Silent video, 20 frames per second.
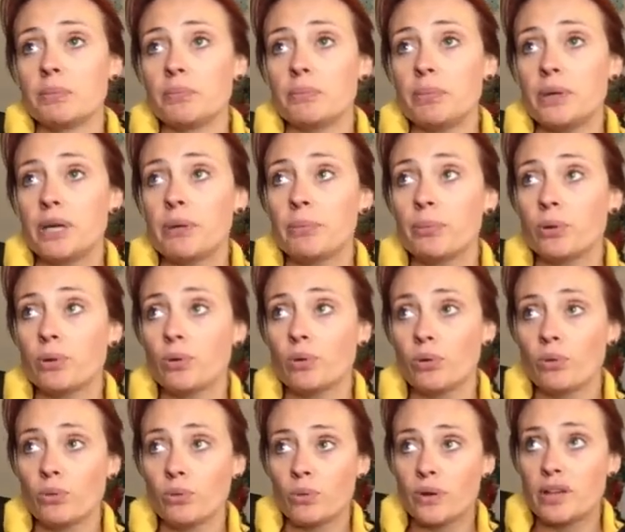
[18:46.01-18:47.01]

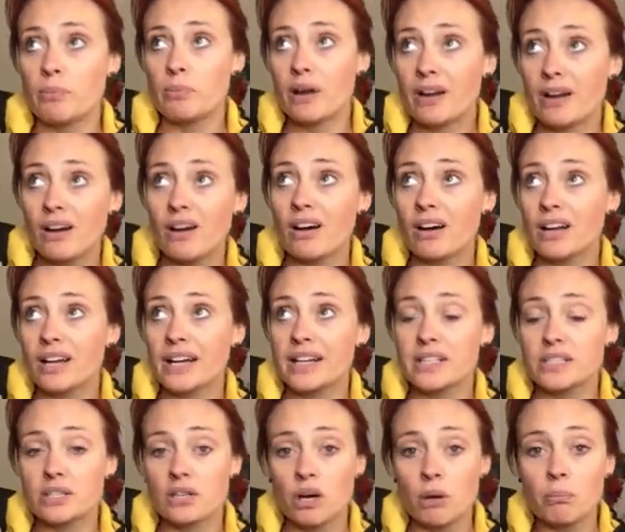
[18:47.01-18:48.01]
people, when they buy art, like
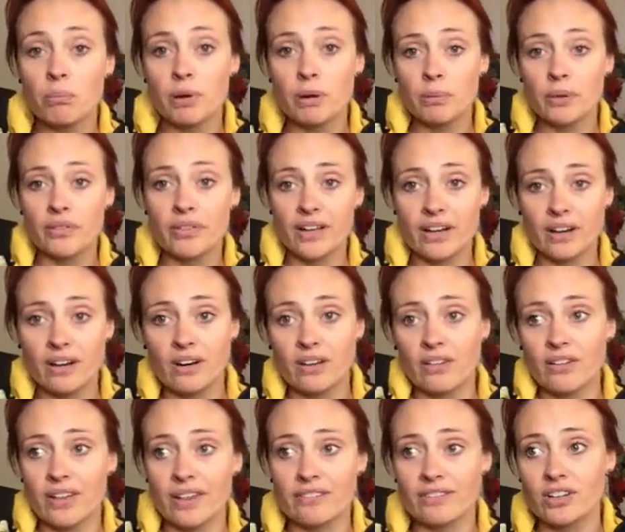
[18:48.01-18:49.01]
to compliment the art
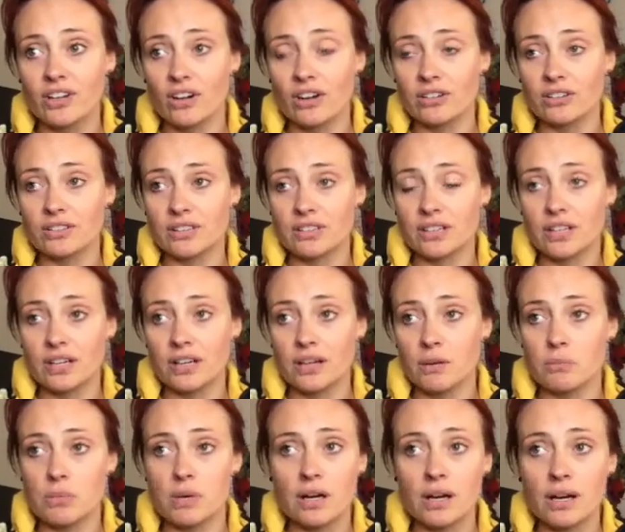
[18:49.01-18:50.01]
that they've got.
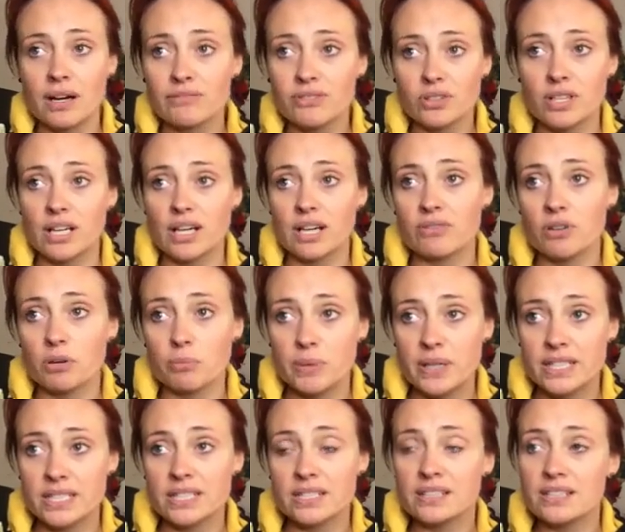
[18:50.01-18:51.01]
I've done it, I've got
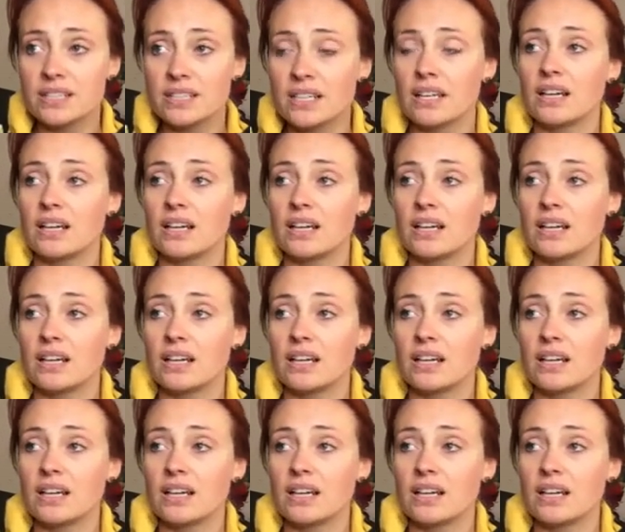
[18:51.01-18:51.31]
pieces,